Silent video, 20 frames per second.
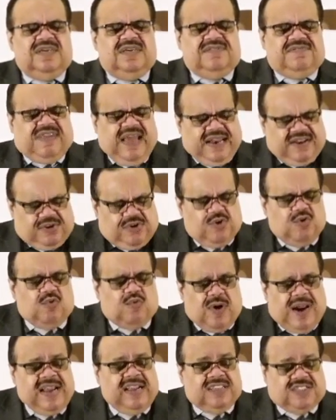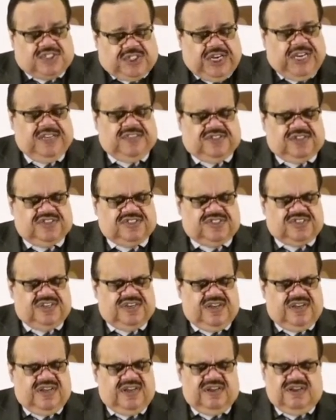that you raised Jesus
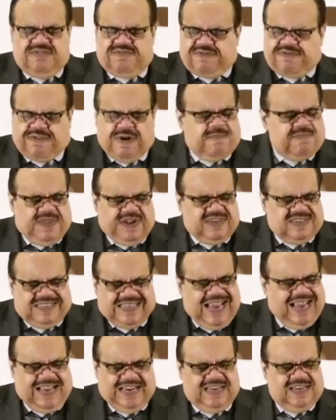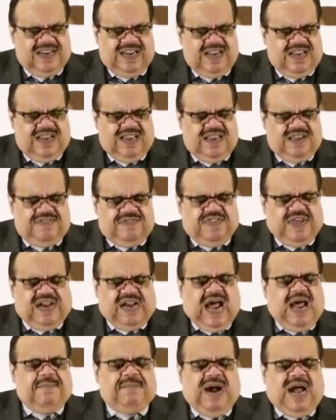from the dead, that
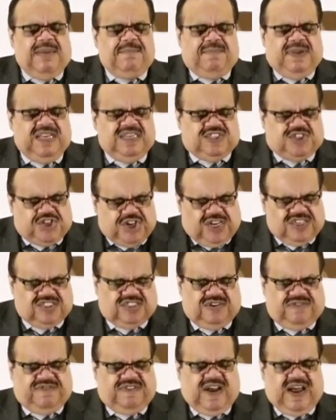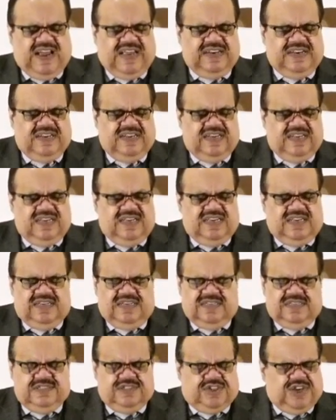I might be justified,
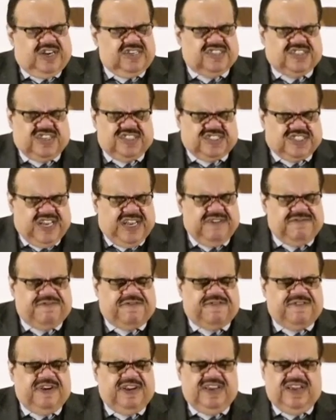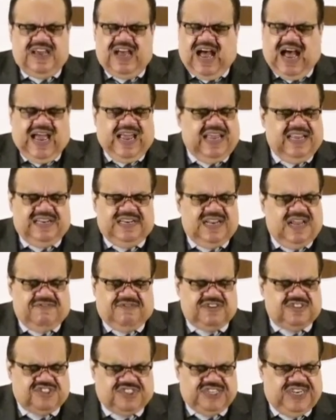just as if I had
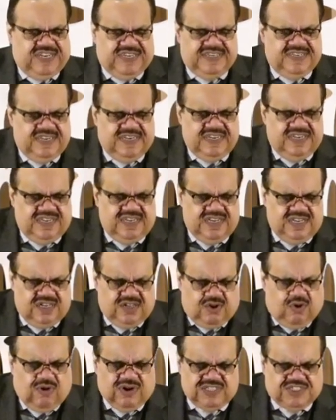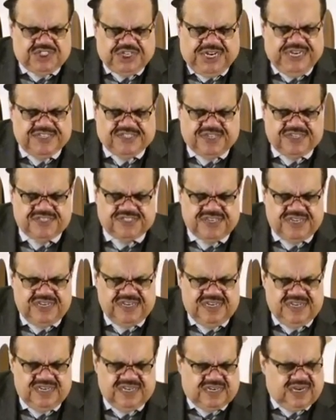never sinned. Lord Jesus,
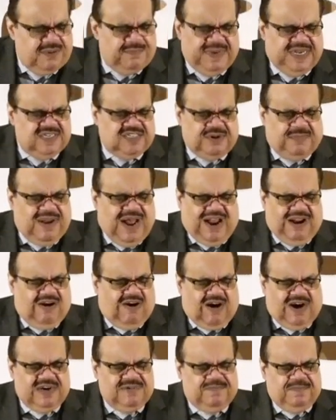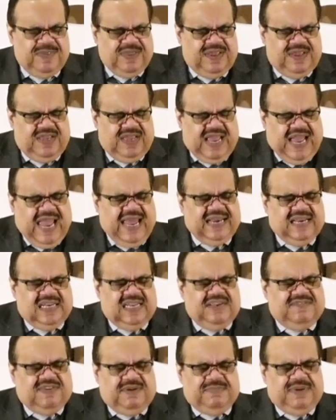come into my heart and
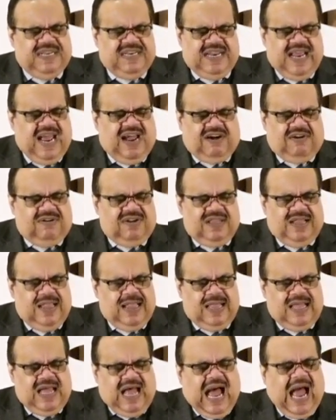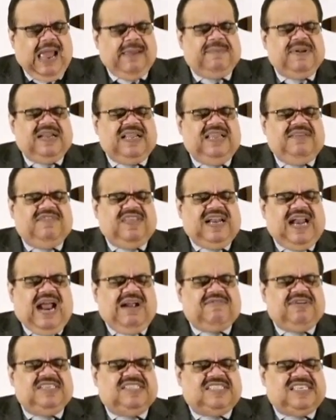live in me now. I believe that I
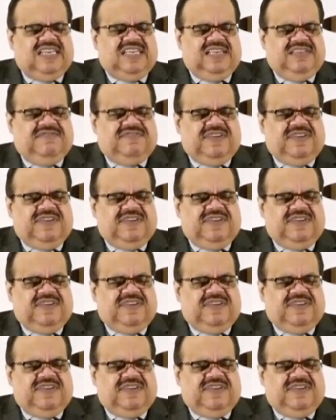receive